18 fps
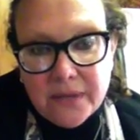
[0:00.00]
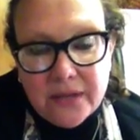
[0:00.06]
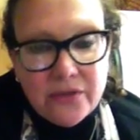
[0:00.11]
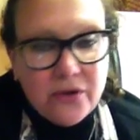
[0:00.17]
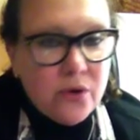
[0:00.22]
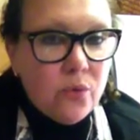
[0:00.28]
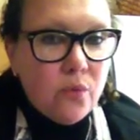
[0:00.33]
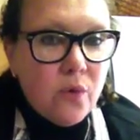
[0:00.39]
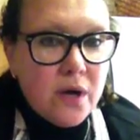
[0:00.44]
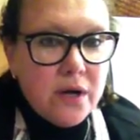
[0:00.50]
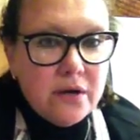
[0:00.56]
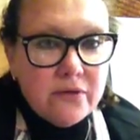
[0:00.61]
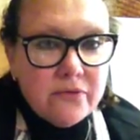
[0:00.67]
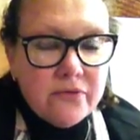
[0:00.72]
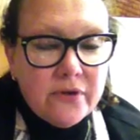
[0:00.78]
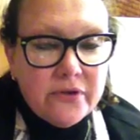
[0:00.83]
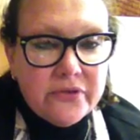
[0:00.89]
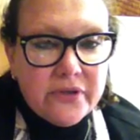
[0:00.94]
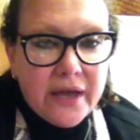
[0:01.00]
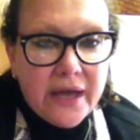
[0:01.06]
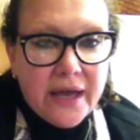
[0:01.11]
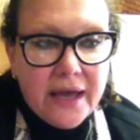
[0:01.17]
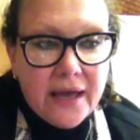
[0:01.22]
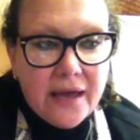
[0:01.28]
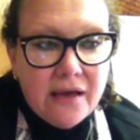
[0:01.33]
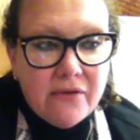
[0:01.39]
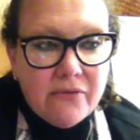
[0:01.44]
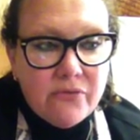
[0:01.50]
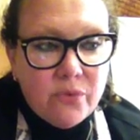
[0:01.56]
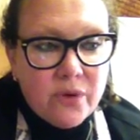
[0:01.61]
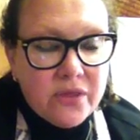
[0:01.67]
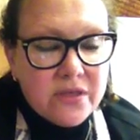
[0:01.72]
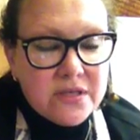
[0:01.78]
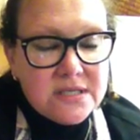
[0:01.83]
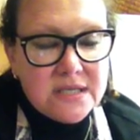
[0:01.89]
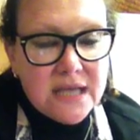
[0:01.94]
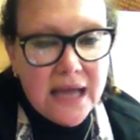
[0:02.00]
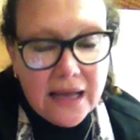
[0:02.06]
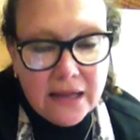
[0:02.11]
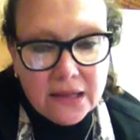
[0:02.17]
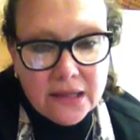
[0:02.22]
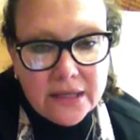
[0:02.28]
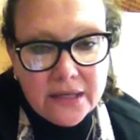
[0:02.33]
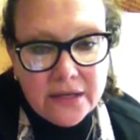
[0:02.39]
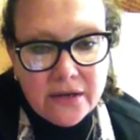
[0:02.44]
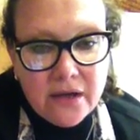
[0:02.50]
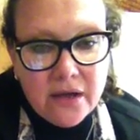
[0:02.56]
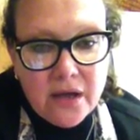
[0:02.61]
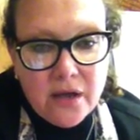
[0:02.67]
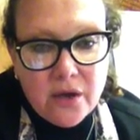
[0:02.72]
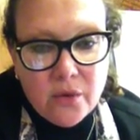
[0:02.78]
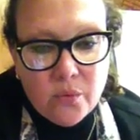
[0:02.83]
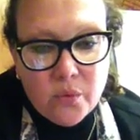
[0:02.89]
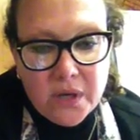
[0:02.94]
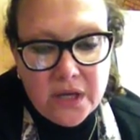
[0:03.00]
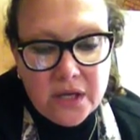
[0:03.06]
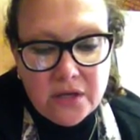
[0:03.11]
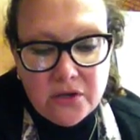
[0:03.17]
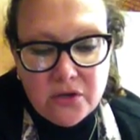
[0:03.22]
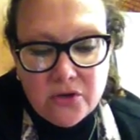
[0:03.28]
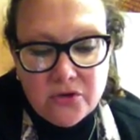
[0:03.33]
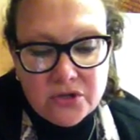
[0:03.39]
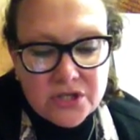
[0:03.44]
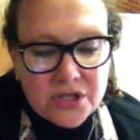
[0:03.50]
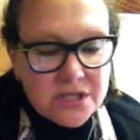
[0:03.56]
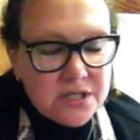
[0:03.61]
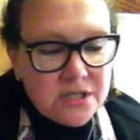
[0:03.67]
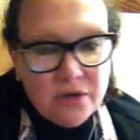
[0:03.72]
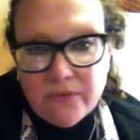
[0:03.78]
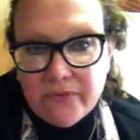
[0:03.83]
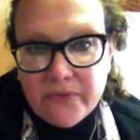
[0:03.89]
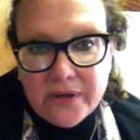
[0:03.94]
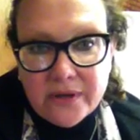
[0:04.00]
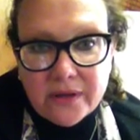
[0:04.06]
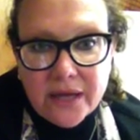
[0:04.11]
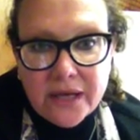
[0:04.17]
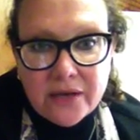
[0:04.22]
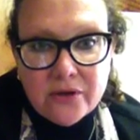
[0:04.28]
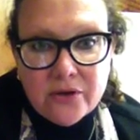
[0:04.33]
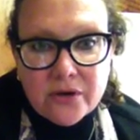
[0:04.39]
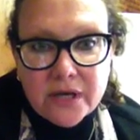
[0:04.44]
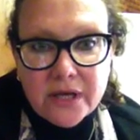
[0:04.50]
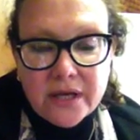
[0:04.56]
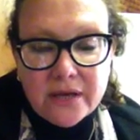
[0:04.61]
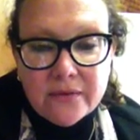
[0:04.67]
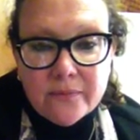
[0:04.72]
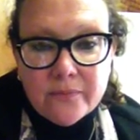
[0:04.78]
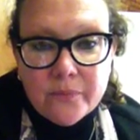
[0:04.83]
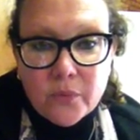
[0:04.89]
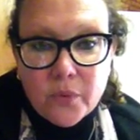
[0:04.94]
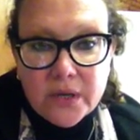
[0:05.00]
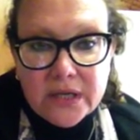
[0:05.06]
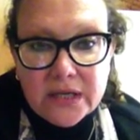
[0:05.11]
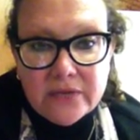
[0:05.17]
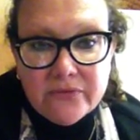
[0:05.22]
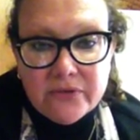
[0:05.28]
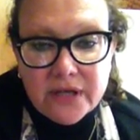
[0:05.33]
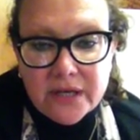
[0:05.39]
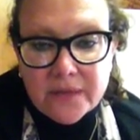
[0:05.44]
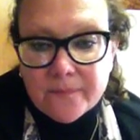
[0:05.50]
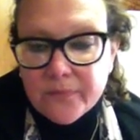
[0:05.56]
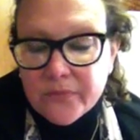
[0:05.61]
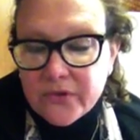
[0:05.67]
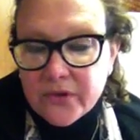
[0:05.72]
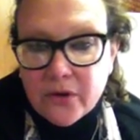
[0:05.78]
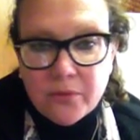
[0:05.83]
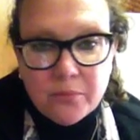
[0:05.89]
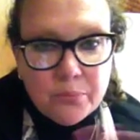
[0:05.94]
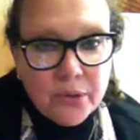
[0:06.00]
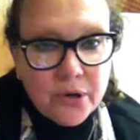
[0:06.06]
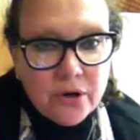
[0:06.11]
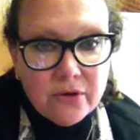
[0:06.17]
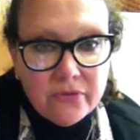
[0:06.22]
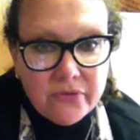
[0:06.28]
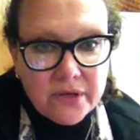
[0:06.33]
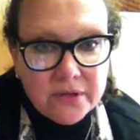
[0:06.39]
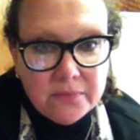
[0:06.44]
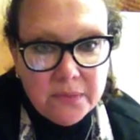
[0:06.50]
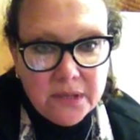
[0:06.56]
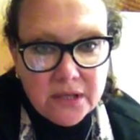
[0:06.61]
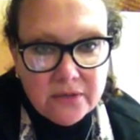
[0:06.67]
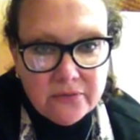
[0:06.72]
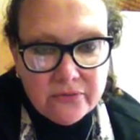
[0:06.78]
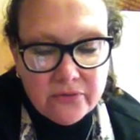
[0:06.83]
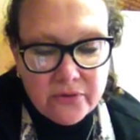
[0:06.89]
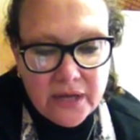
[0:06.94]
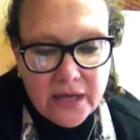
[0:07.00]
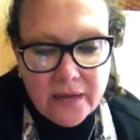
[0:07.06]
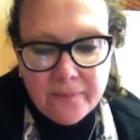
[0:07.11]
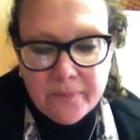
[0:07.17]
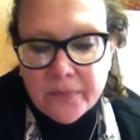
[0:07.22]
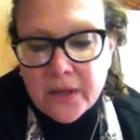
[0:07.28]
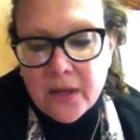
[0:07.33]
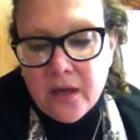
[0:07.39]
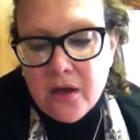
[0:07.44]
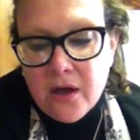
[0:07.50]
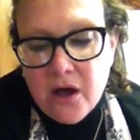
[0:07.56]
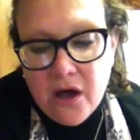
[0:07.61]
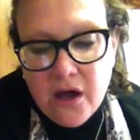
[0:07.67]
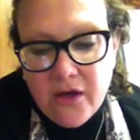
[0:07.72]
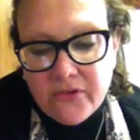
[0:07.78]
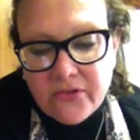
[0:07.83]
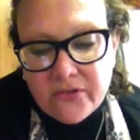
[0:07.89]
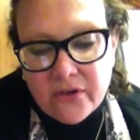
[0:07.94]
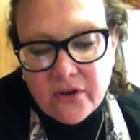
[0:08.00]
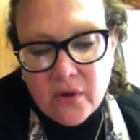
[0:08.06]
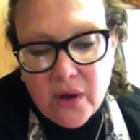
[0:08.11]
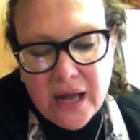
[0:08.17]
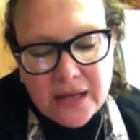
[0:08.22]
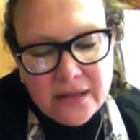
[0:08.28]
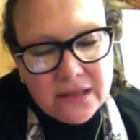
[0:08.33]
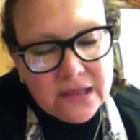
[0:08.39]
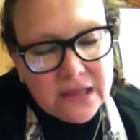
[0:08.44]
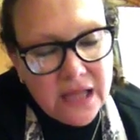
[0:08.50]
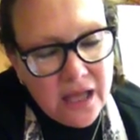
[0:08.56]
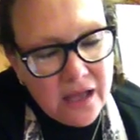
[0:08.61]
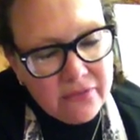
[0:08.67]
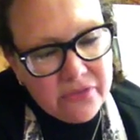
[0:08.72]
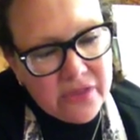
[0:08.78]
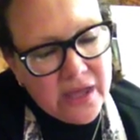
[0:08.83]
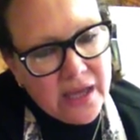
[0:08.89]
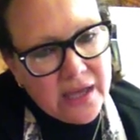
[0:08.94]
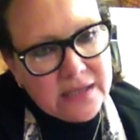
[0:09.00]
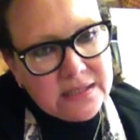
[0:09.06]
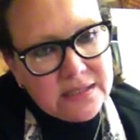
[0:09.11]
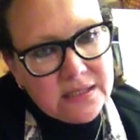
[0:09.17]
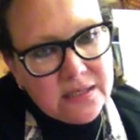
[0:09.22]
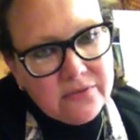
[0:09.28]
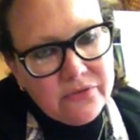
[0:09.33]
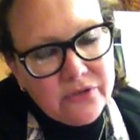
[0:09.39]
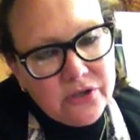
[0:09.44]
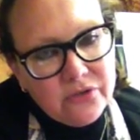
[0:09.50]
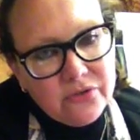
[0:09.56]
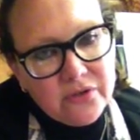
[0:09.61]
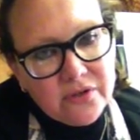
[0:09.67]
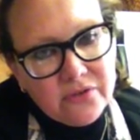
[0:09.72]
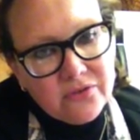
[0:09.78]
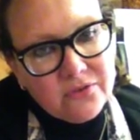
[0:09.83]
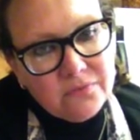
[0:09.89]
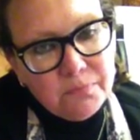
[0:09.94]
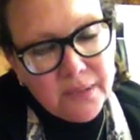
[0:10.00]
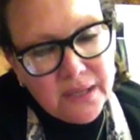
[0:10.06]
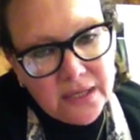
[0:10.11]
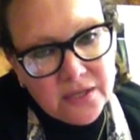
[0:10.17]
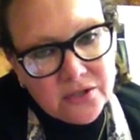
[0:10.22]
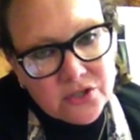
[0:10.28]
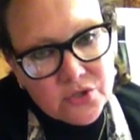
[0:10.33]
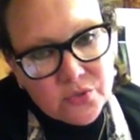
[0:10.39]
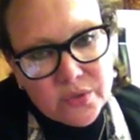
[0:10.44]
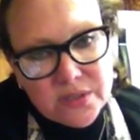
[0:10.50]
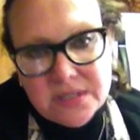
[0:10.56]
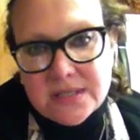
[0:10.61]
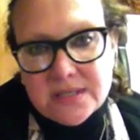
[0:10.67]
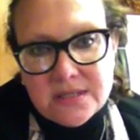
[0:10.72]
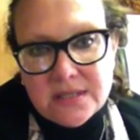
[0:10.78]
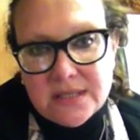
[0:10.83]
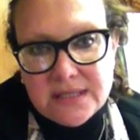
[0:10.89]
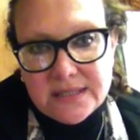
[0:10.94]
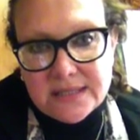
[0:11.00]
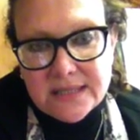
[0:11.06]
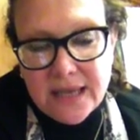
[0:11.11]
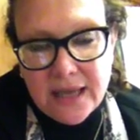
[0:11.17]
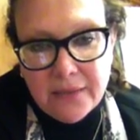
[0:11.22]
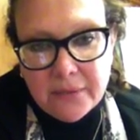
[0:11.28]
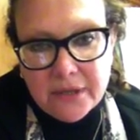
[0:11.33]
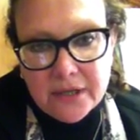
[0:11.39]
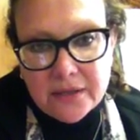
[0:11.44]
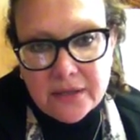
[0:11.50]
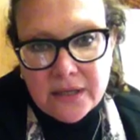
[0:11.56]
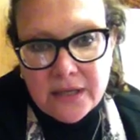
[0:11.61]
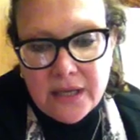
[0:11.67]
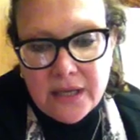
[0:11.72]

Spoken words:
And they're wonderful to have with a salad when you just don't feel like cooking one evening. So perfect meal for that. Also, I love the idea of using spinach with the salmon.